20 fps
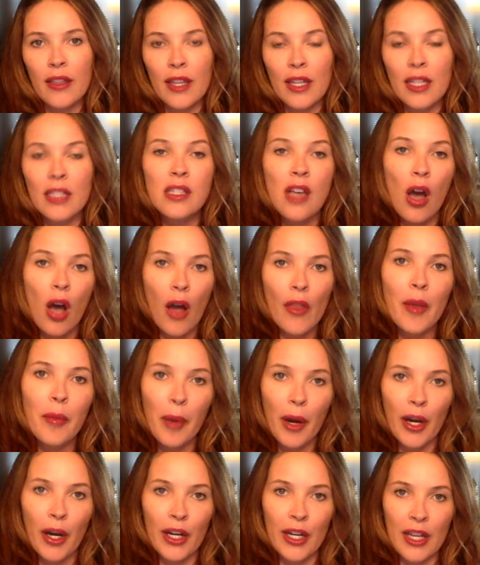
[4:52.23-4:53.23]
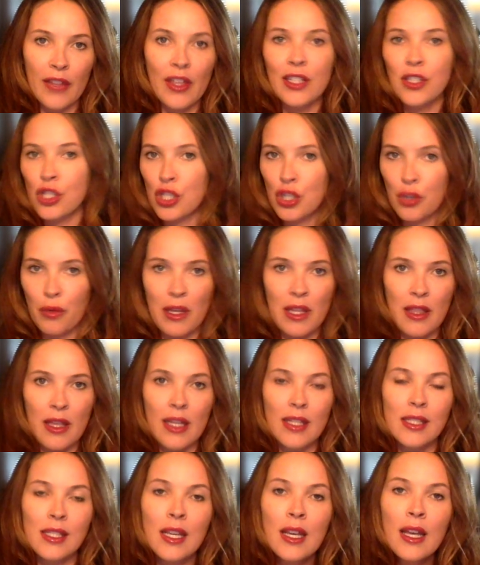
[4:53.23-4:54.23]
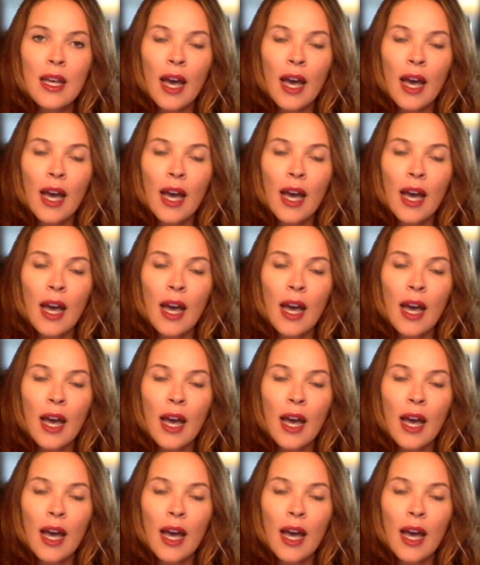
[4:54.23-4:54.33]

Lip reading: that is on the market that's doing this,